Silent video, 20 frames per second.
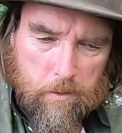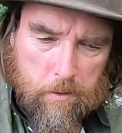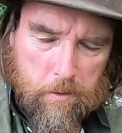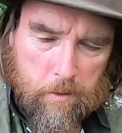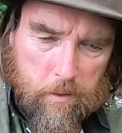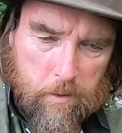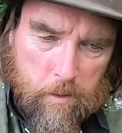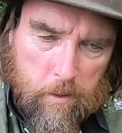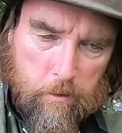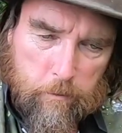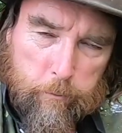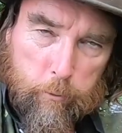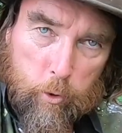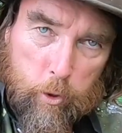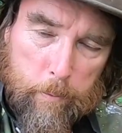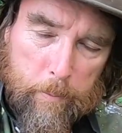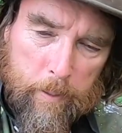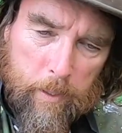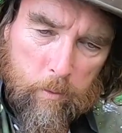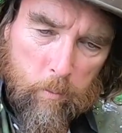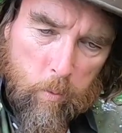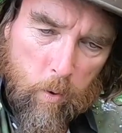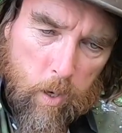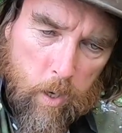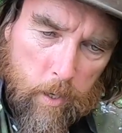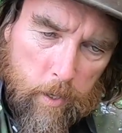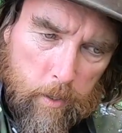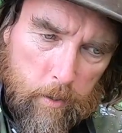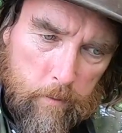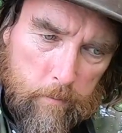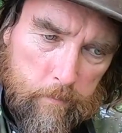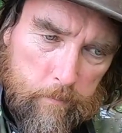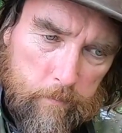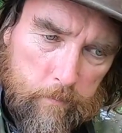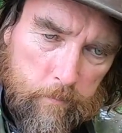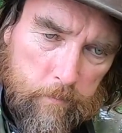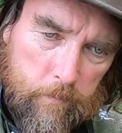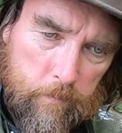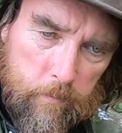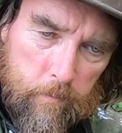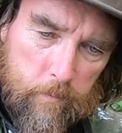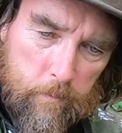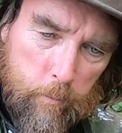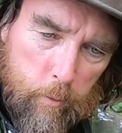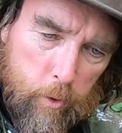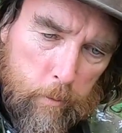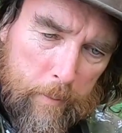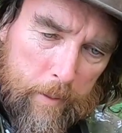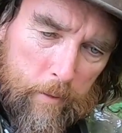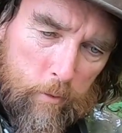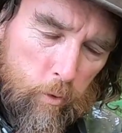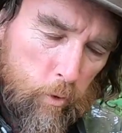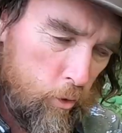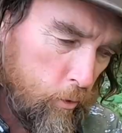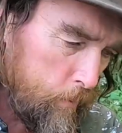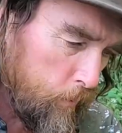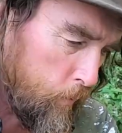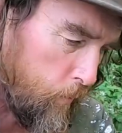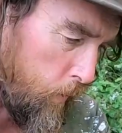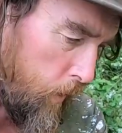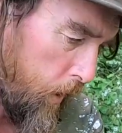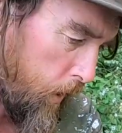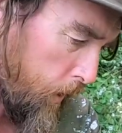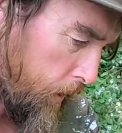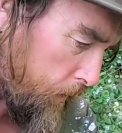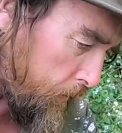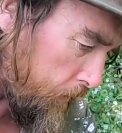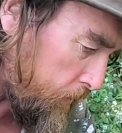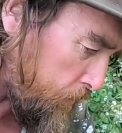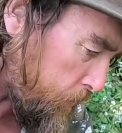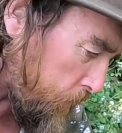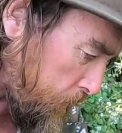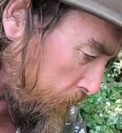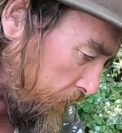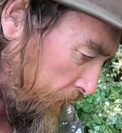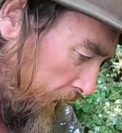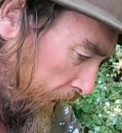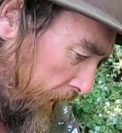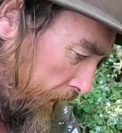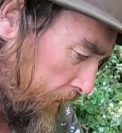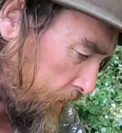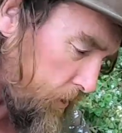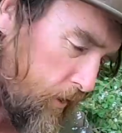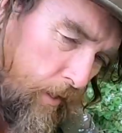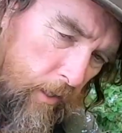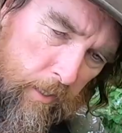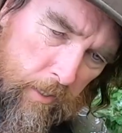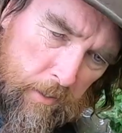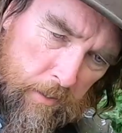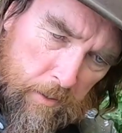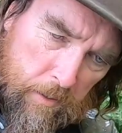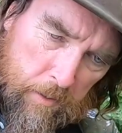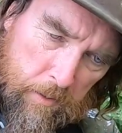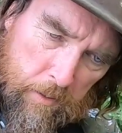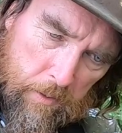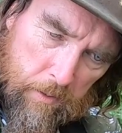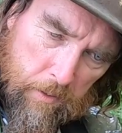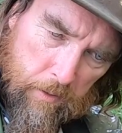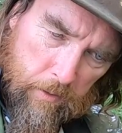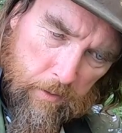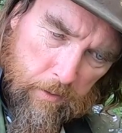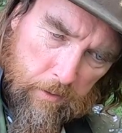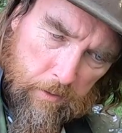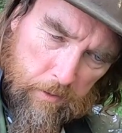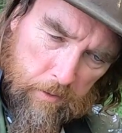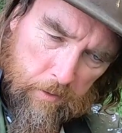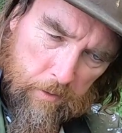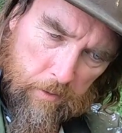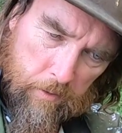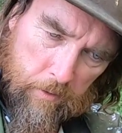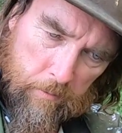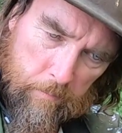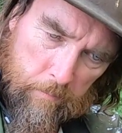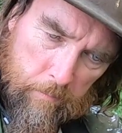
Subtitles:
£40 wire, £40 knottable wire. This one's actually a